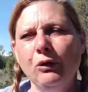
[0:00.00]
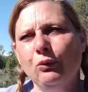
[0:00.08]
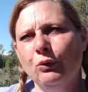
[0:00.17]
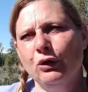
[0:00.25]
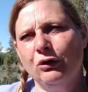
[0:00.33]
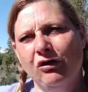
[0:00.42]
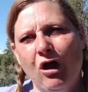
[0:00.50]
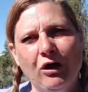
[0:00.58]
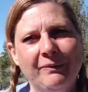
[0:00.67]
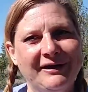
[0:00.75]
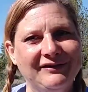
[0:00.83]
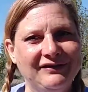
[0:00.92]
and we're going to talk
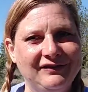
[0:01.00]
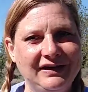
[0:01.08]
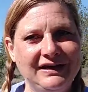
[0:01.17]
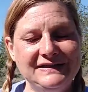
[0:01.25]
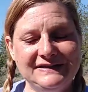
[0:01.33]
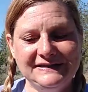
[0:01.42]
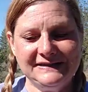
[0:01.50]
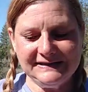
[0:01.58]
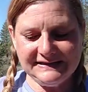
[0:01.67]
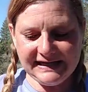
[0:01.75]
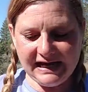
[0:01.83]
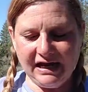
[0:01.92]
about seeds
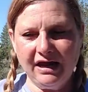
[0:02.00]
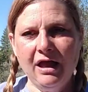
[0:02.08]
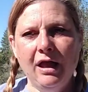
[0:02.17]
today.